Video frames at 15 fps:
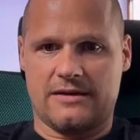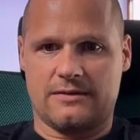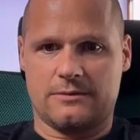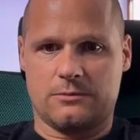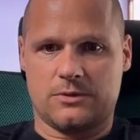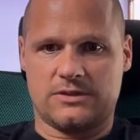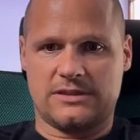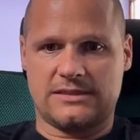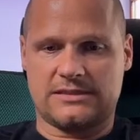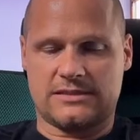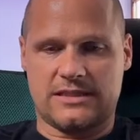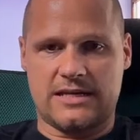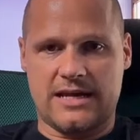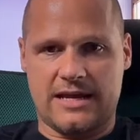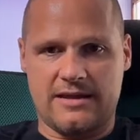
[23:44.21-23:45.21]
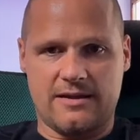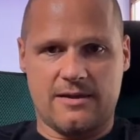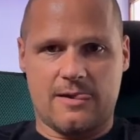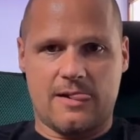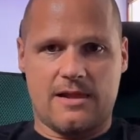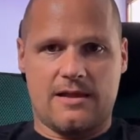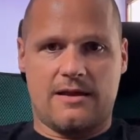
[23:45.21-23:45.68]
it was yesterday,
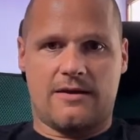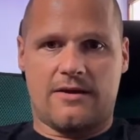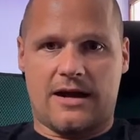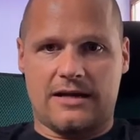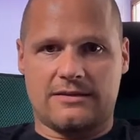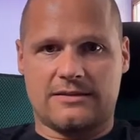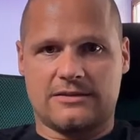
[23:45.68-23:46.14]
right?